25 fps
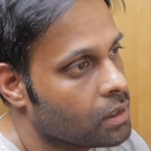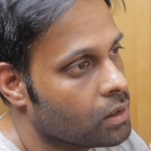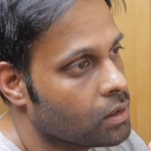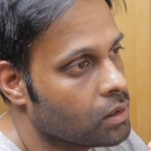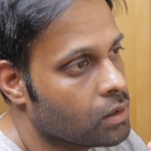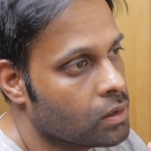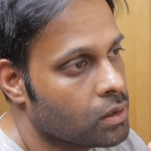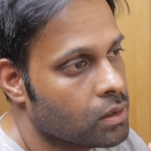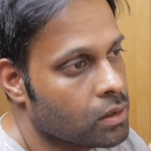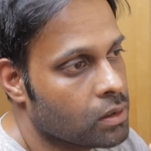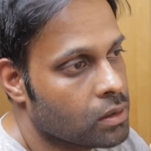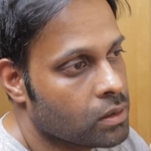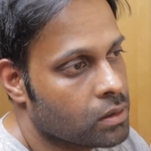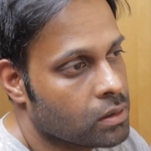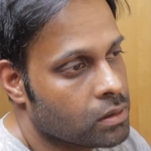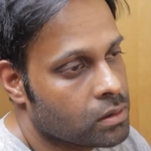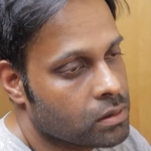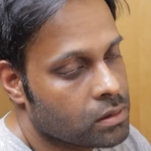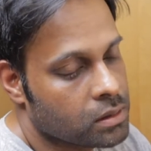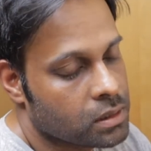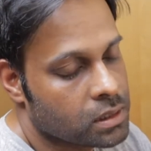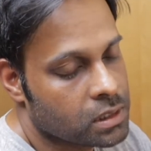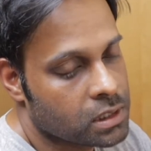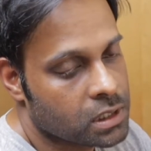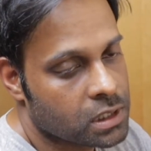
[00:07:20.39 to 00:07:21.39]

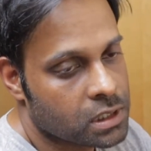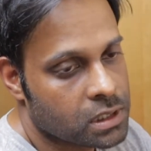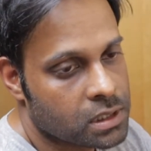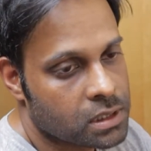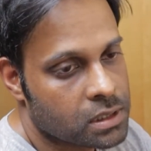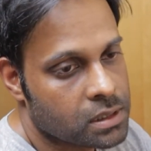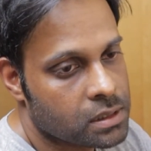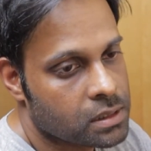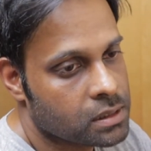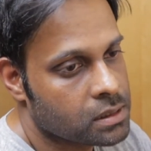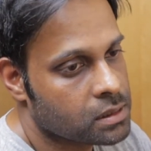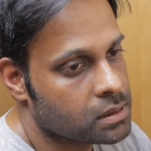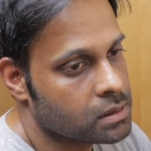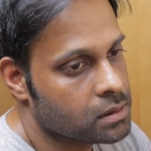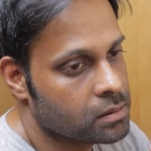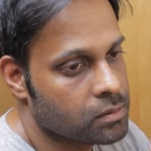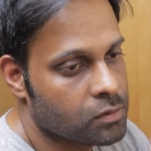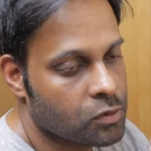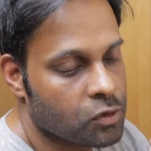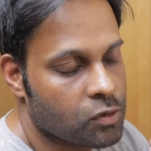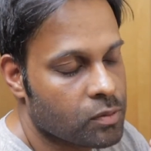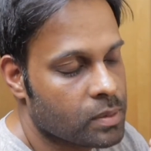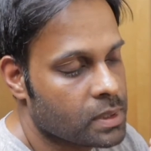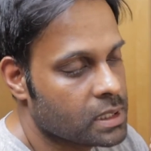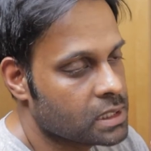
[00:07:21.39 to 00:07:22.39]
or it just, the
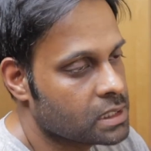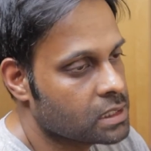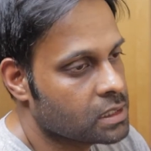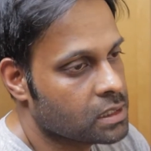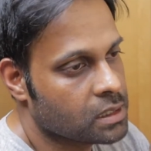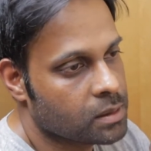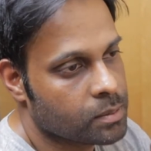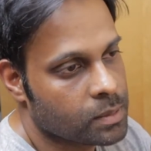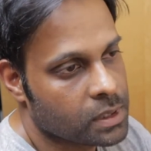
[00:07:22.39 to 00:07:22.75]
movement's going